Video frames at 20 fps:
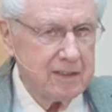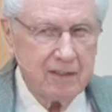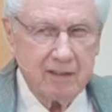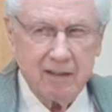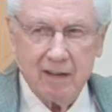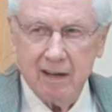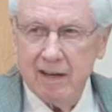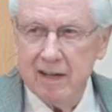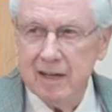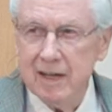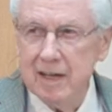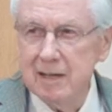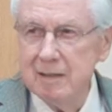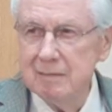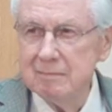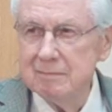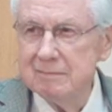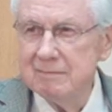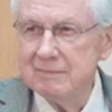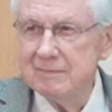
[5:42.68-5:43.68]
Here I
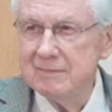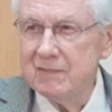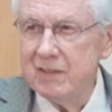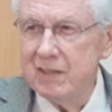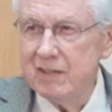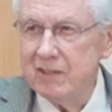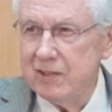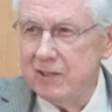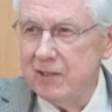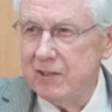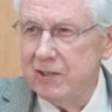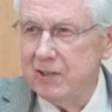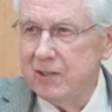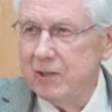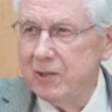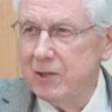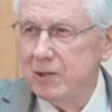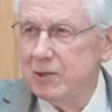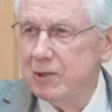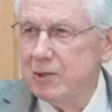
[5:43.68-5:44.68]
am.
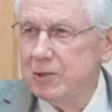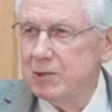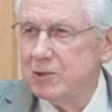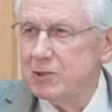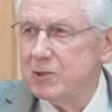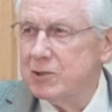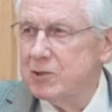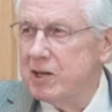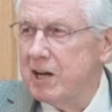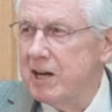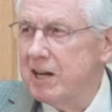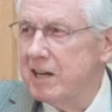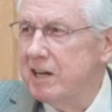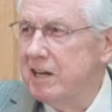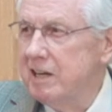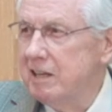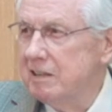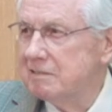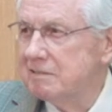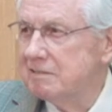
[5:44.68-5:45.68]
Here's
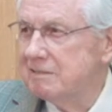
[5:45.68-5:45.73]
Johnny.